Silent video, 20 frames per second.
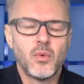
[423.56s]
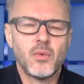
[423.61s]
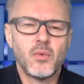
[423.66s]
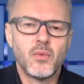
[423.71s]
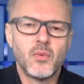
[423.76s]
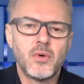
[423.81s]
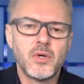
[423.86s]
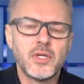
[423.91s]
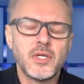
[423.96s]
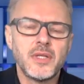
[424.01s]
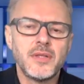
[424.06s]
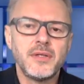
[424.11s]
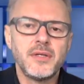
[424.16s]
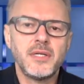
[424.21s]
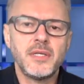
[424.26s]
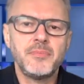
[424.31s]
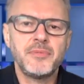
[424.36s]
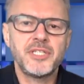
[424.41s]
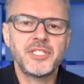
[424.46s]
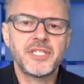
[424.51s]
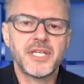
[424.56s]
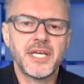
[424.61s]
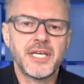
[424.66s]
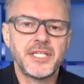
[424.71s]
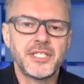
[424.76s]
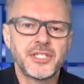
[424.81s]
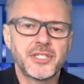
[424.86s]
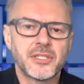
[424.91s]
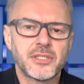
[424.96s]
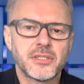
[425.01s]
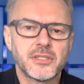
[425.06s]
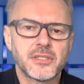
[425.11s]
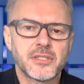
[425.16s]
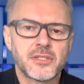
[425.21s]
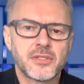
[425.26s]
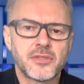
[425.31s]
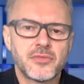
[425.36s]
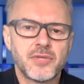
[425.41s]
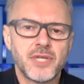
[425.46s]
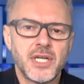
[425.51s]
What are the
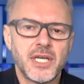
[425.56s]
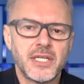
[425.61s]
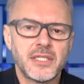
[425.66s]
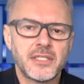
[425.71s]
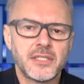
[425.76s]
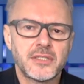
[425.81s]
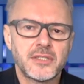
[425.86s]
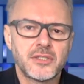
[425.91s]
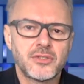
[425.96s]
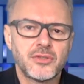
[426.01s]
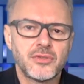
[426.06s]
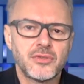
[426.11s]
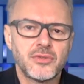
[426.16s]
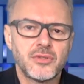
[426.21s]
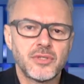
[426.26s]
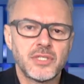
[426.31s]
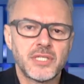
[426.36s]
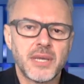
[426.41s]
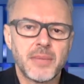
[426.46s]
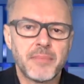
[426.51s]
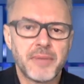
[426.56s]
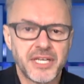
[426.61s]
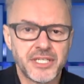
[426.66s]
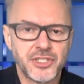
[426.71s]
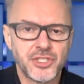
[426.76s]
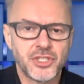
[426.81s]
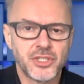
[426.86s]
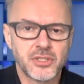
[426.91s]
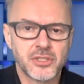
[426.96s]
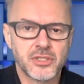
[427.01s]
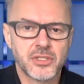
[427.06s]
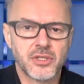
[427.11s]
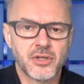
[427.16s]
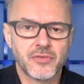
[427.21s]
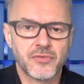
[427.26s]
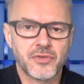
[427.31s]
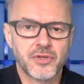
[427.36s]
limitations related to the dimensions of the